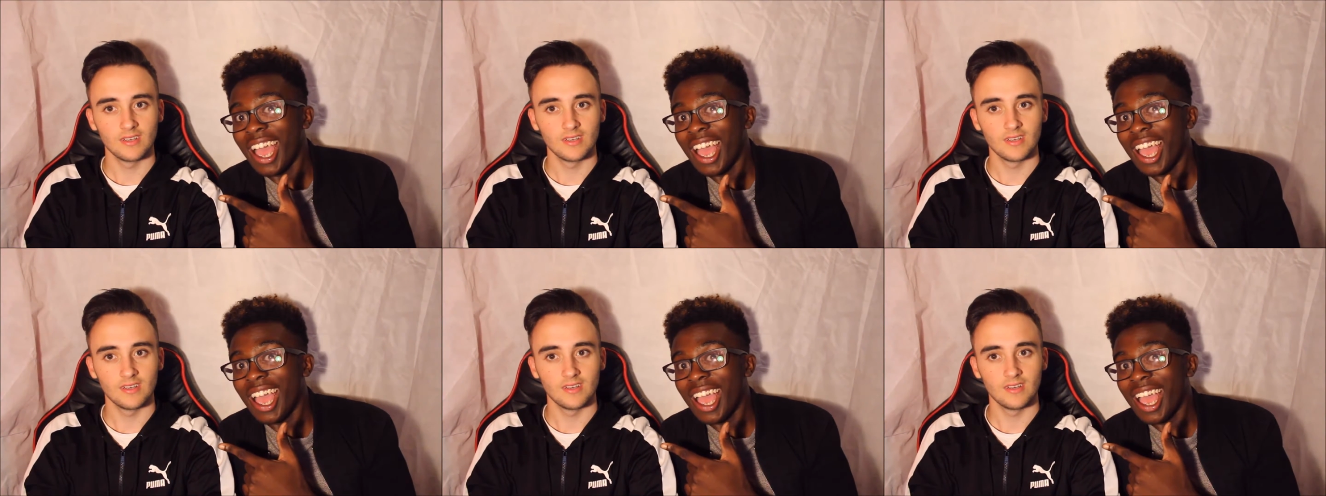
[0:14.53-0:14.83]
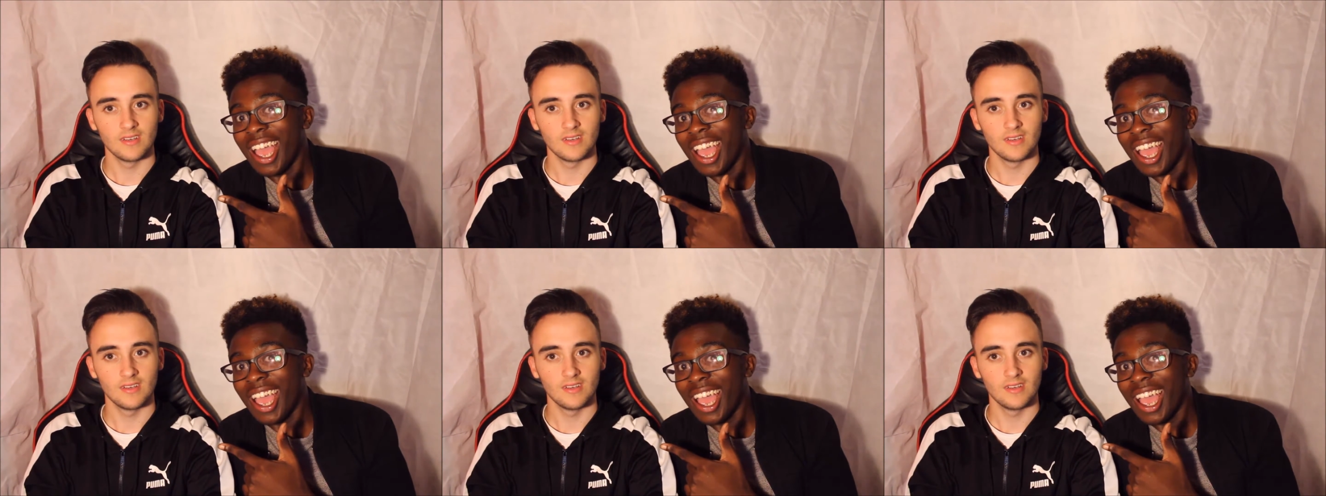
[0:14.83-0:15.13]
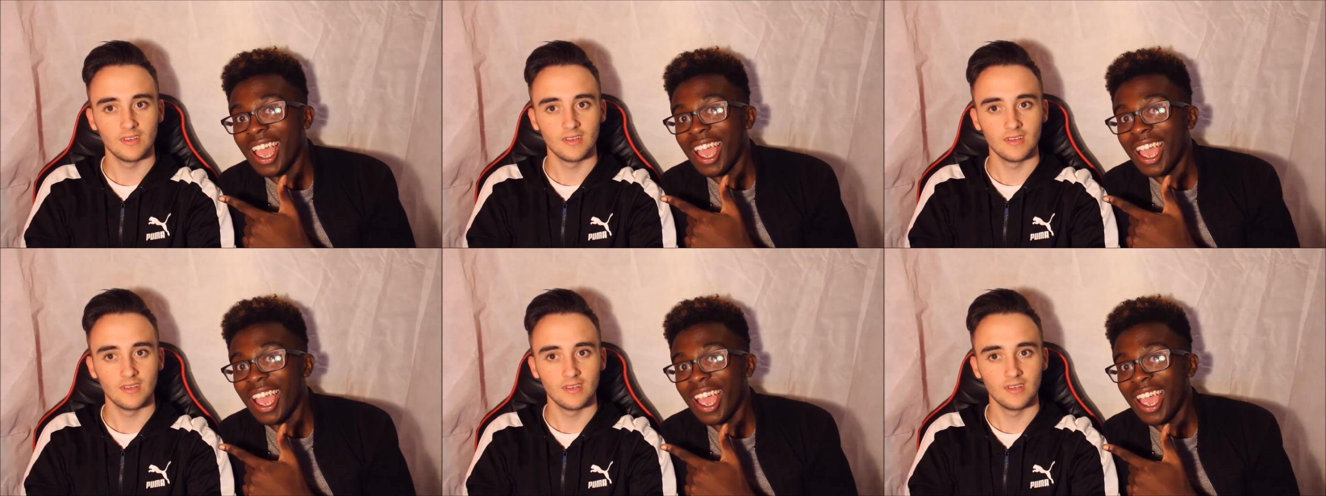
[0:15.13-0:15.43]

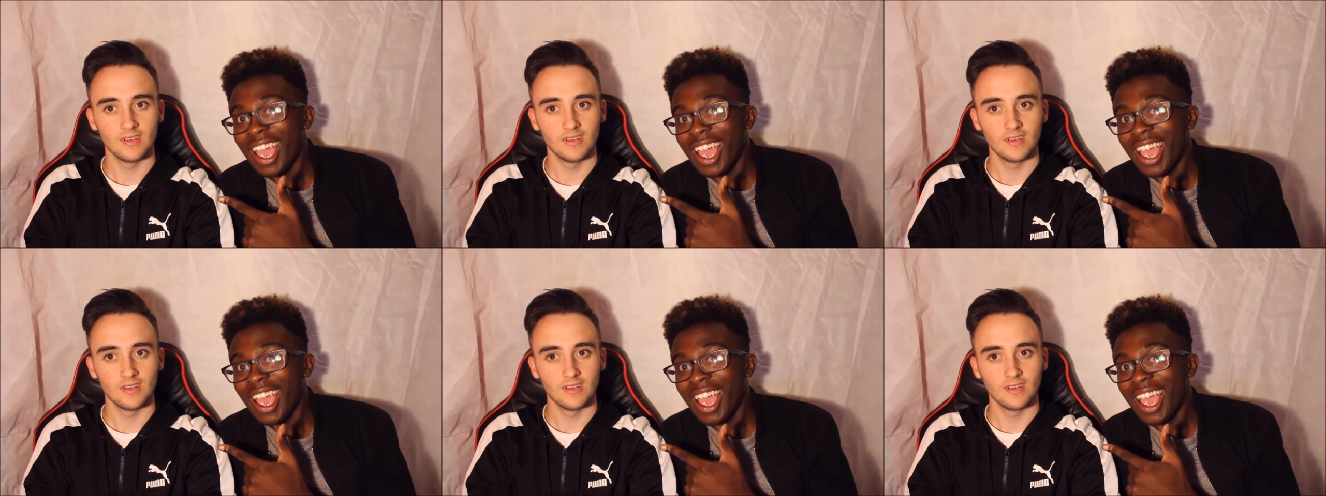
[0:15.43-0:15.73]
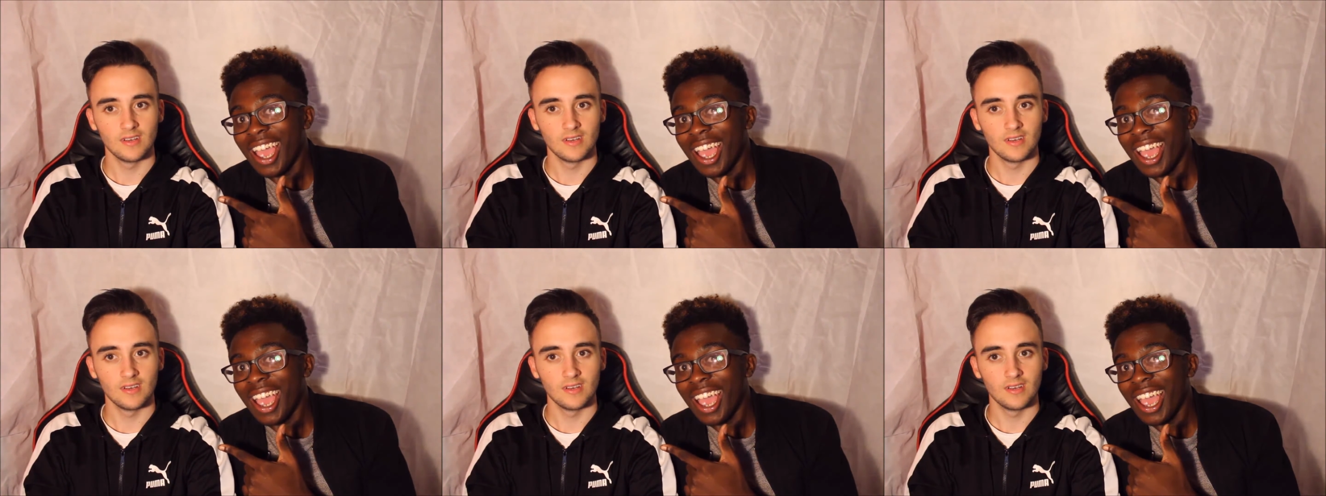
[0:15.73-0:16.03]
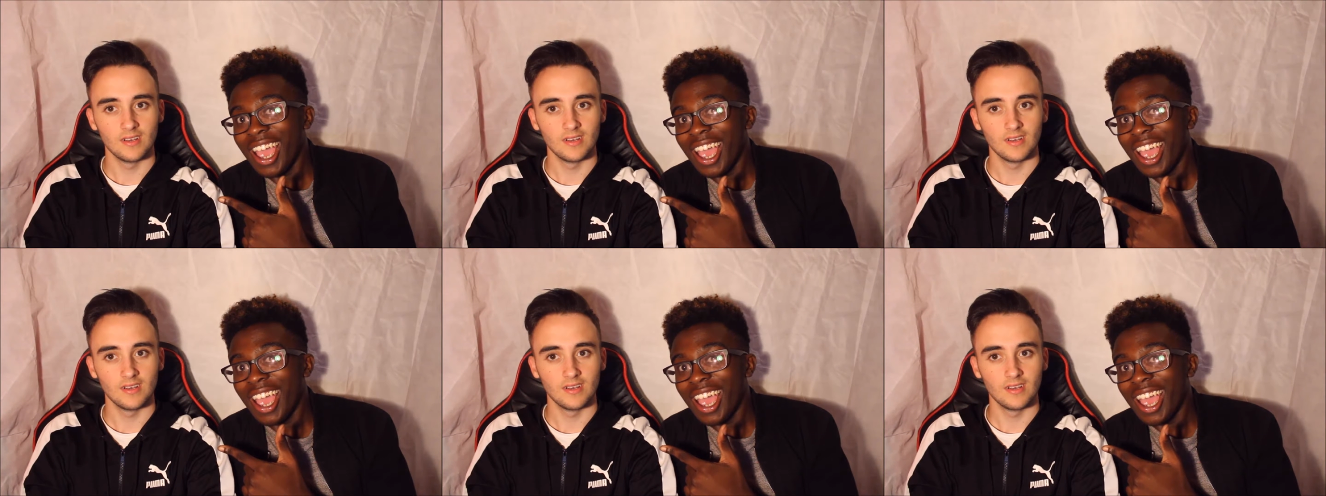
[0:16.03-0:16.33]

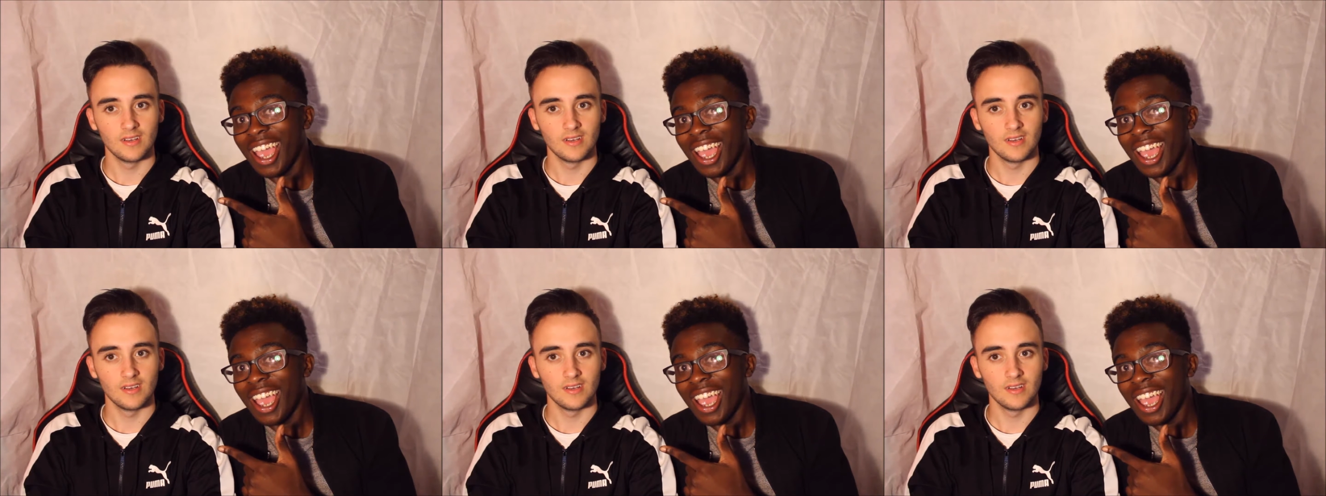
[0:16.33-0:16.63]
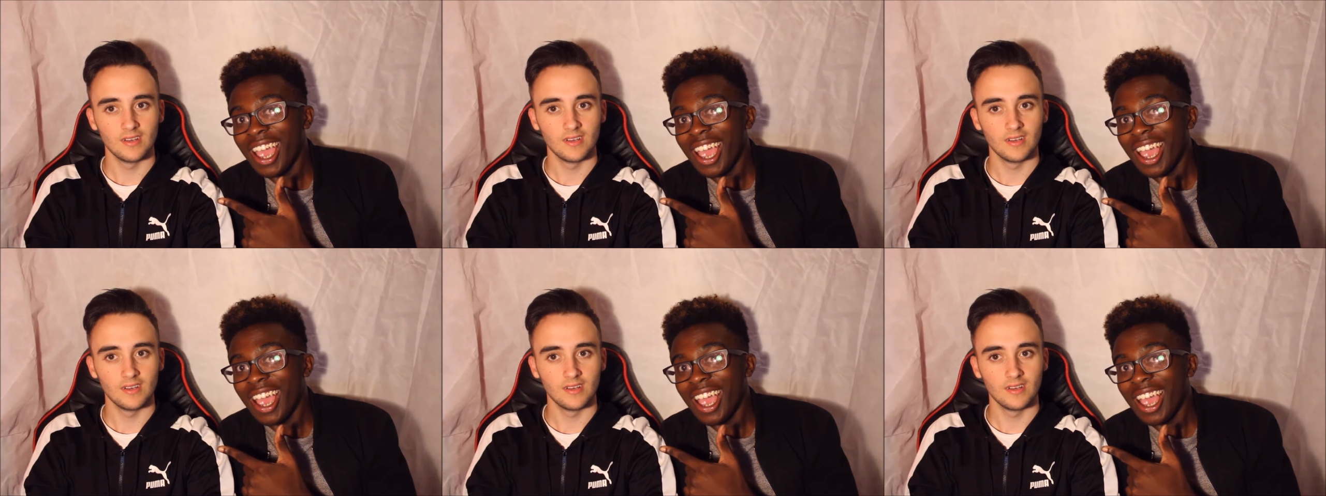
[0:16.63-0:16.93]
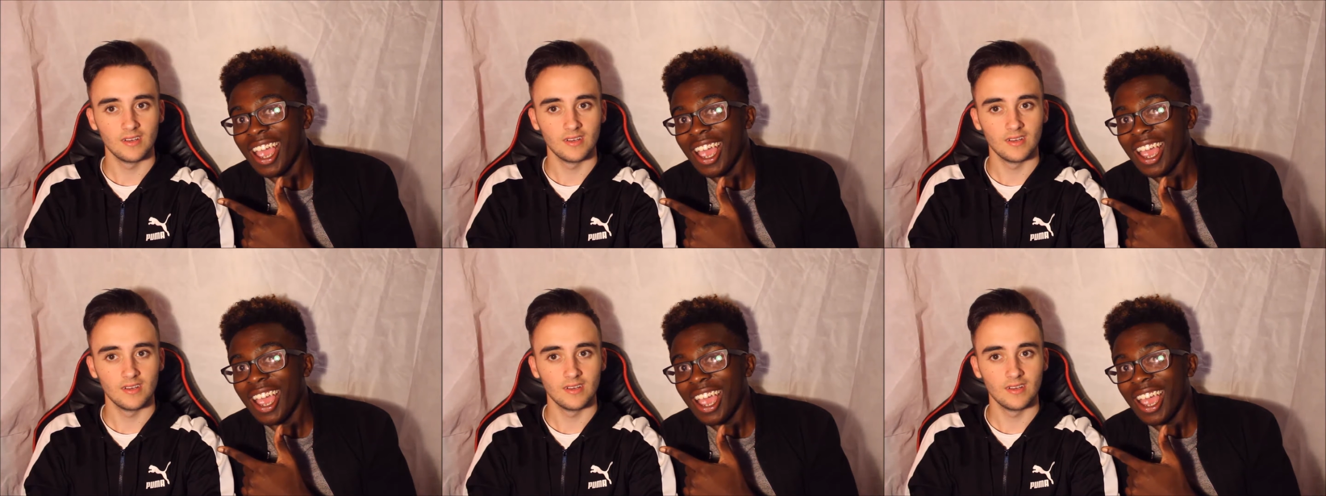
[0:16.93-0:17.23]

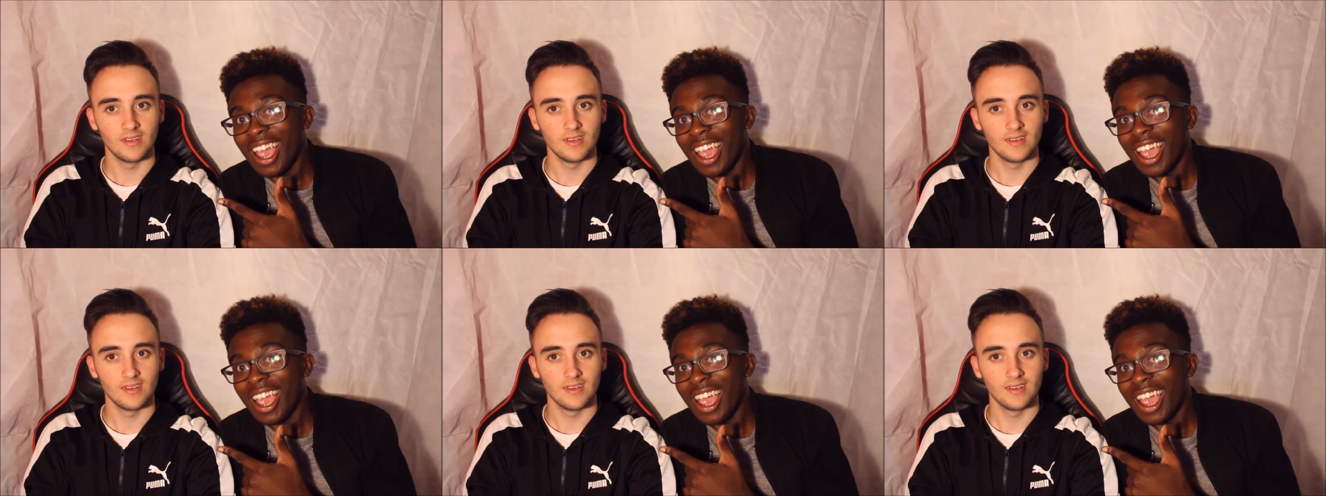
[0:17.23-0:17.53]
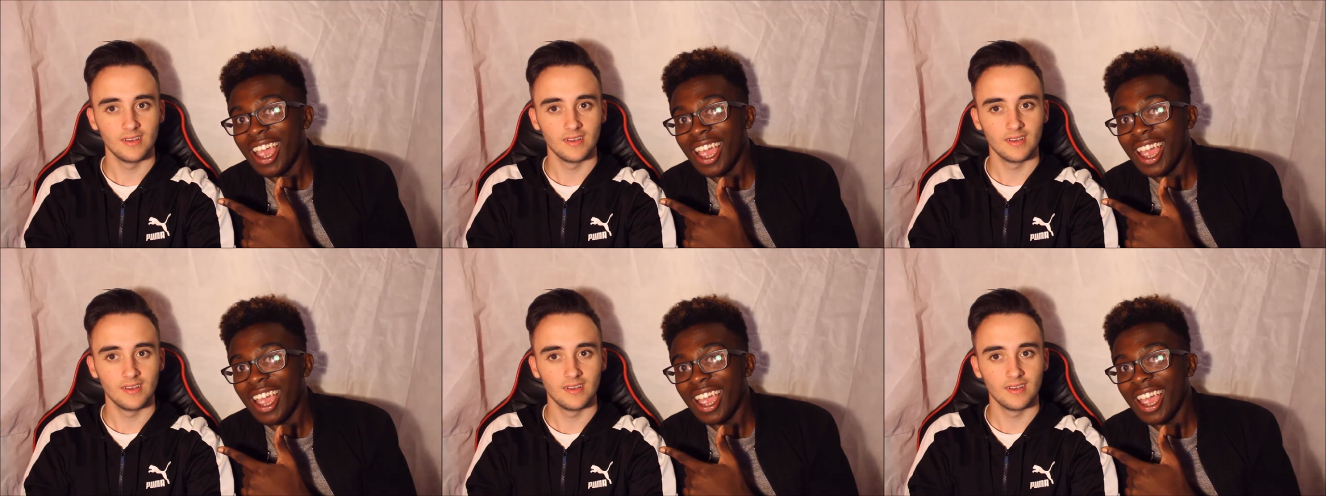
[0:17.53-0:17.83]
(silence)